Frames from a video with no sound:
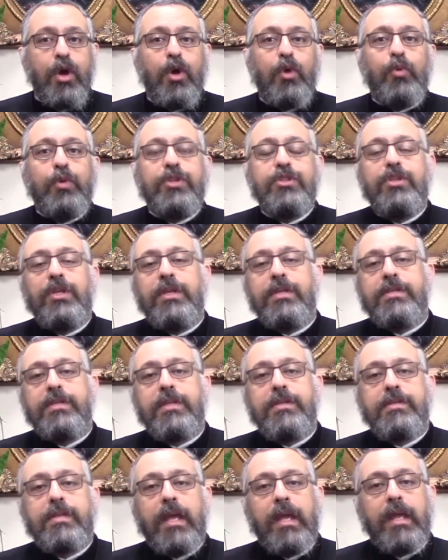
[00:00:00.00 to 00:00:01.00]
When
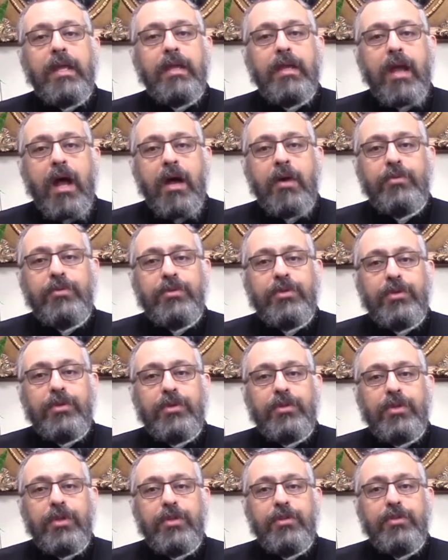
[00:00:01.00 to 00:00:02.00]
Jesus
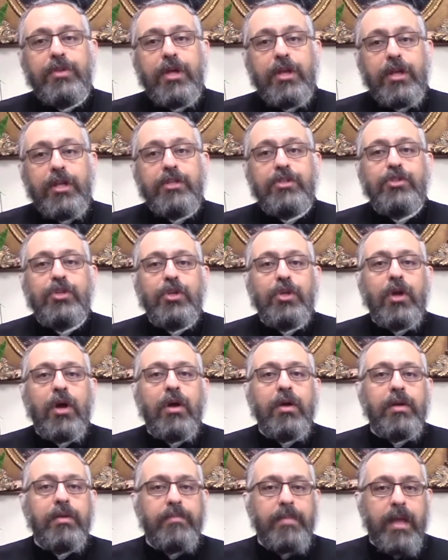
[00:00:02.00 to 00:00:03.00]
encountered the rich
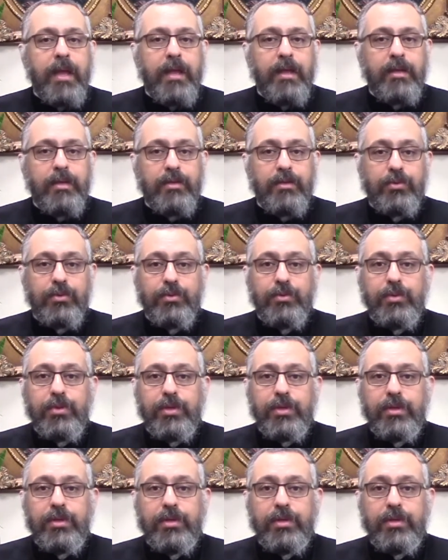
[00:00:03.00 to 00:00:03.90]
young man ruler